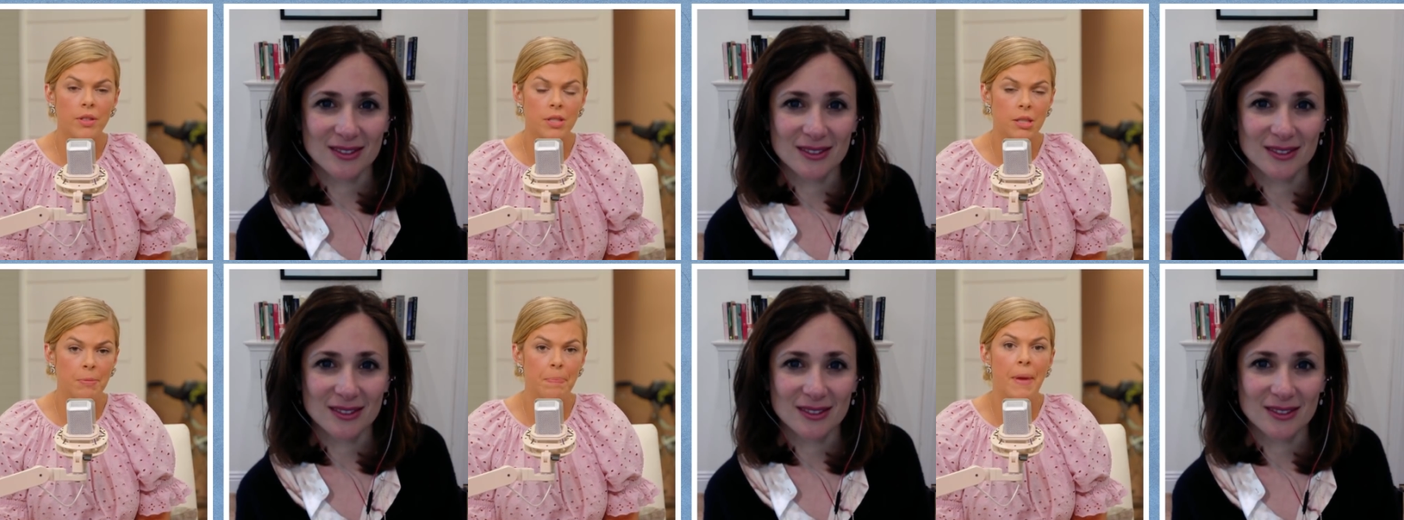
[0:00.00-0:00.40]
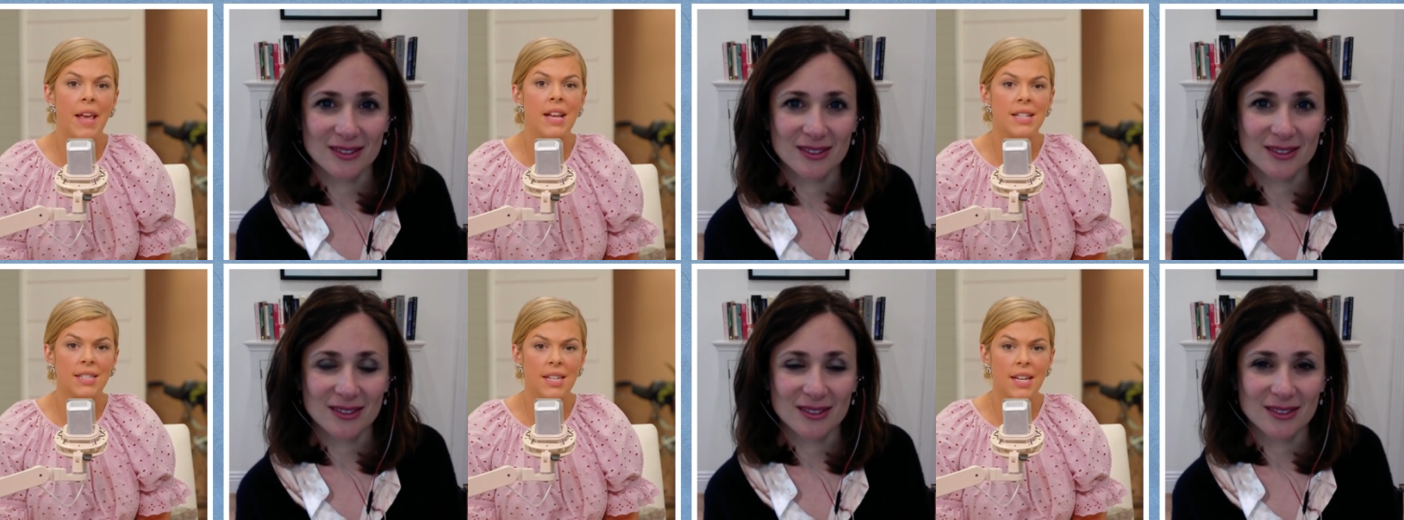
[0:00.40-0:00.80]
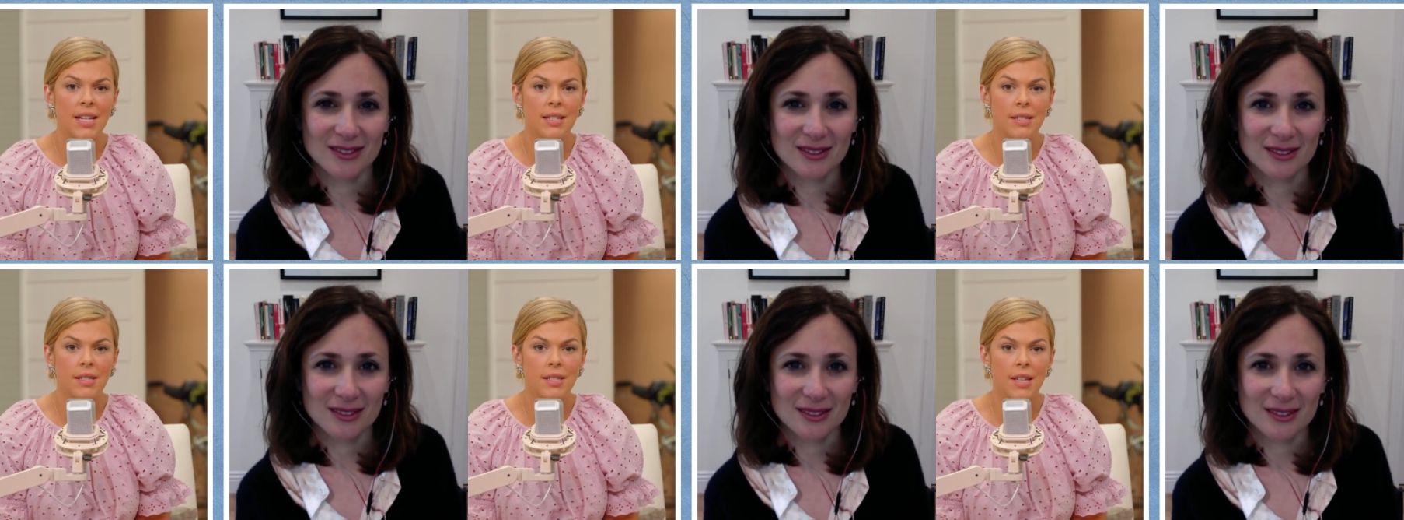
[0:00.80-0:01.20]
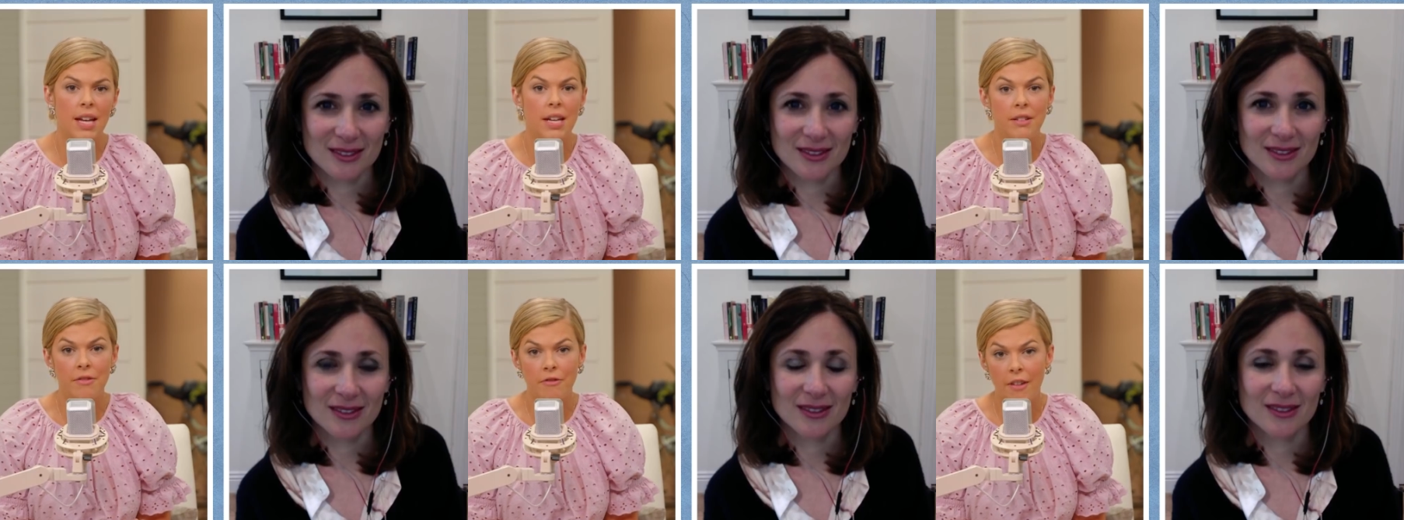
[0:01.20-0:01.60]
Speaker 1: spaces
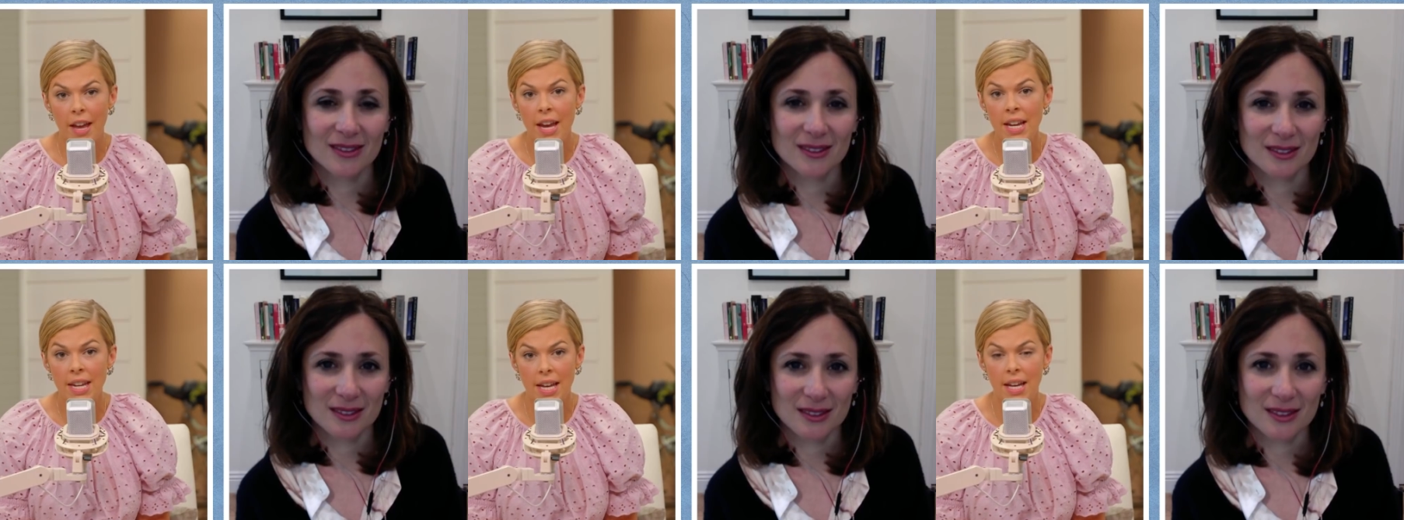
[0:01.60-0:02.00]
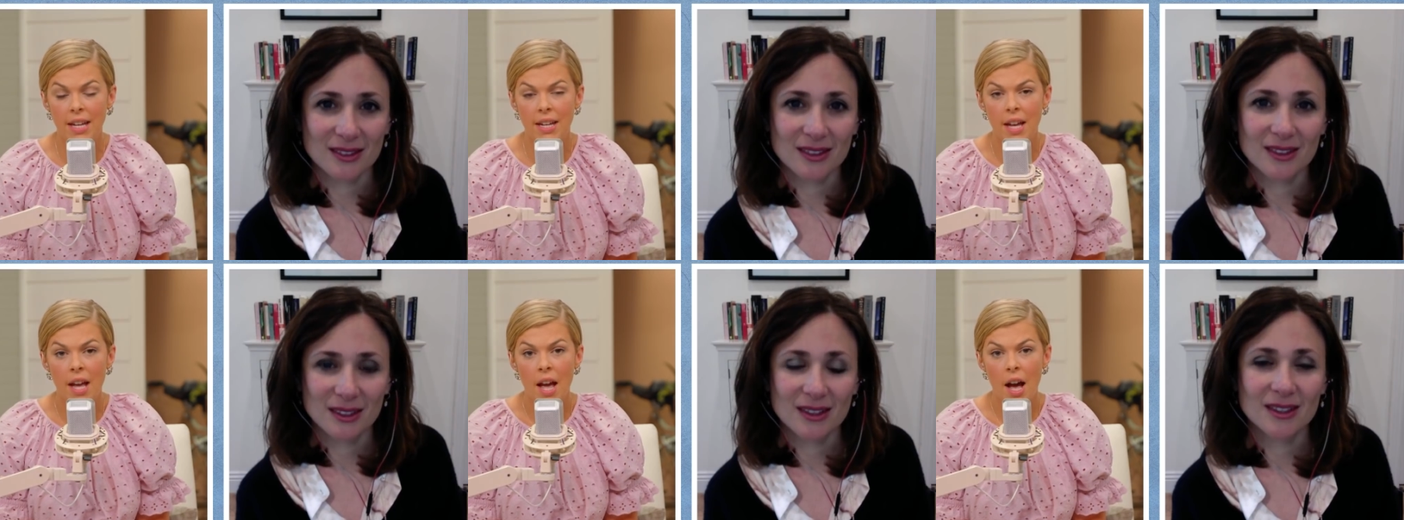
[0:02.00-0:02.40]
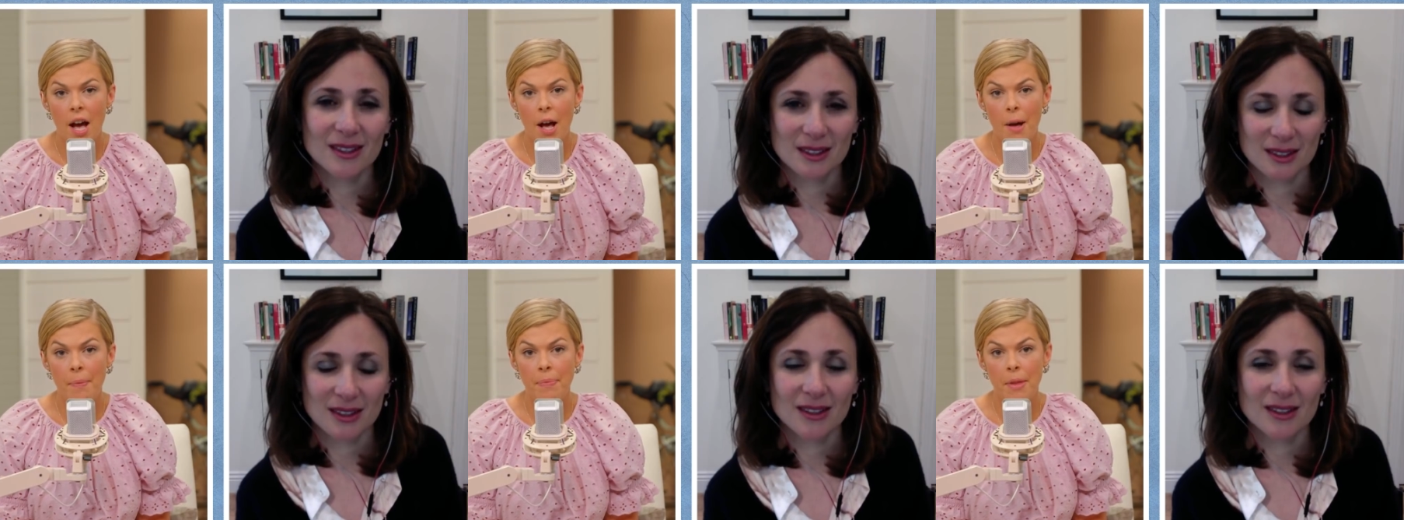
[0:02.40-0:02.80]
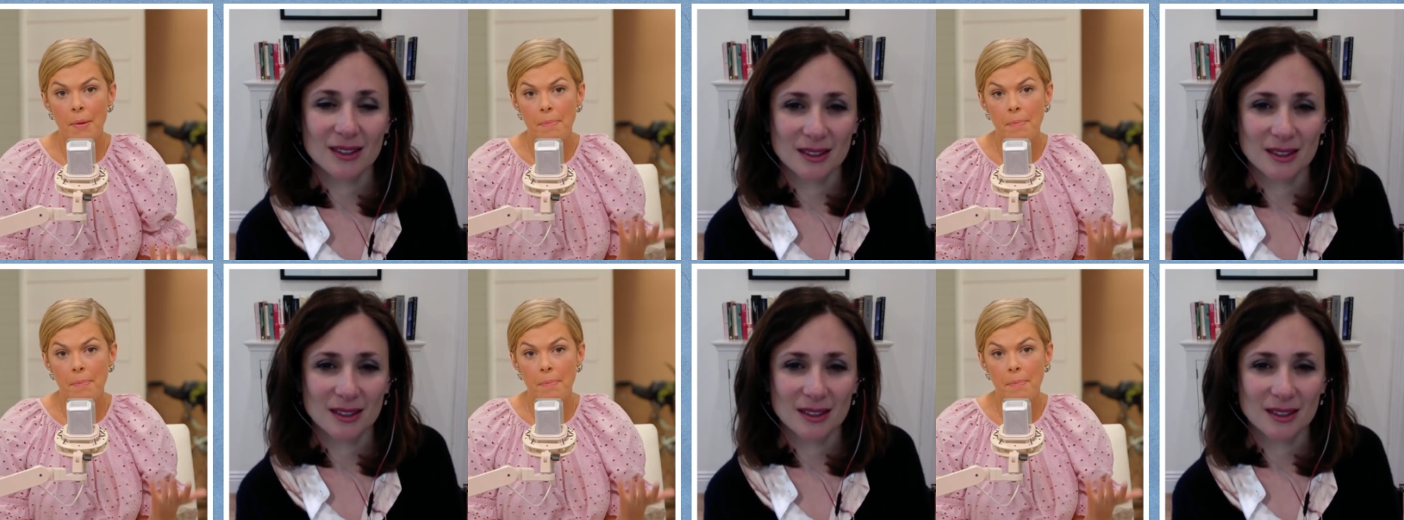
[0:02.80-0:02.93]
invaded um,